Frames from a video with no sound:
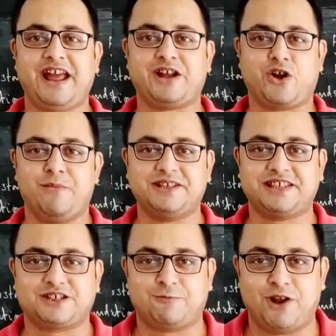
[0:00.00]
atom is
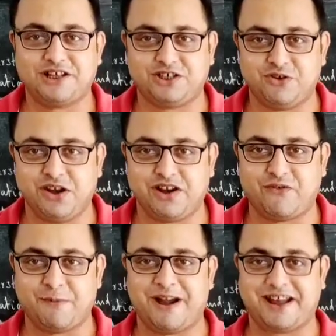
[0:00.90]
the smallest unit of
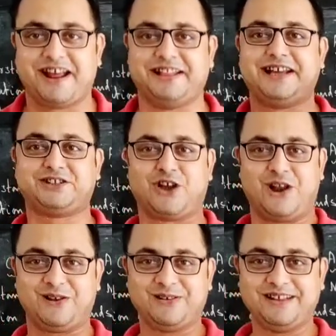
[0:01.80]
a matter and that's
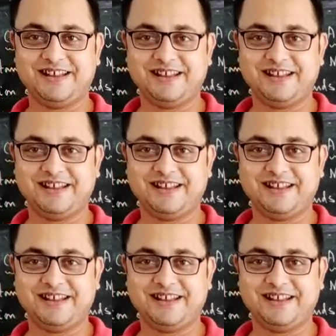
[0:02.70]
all.